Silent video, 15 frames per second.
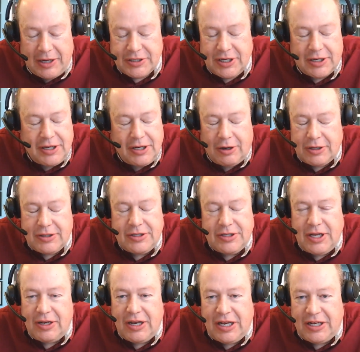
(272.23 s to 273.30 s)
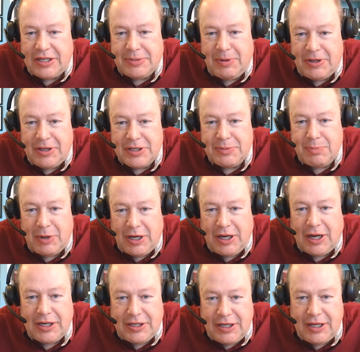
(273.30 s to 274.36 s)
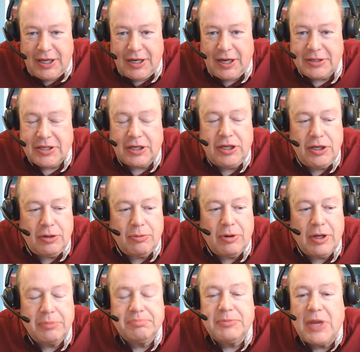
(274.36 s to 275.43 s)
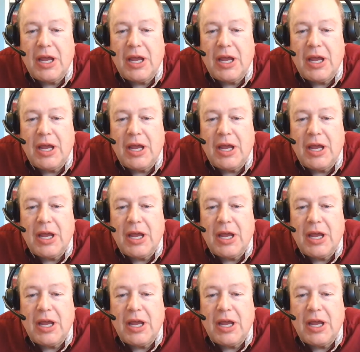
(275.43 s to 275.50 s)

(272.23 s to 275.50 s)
I was like, I didn't need to spend this money. I did. I was like, you know what?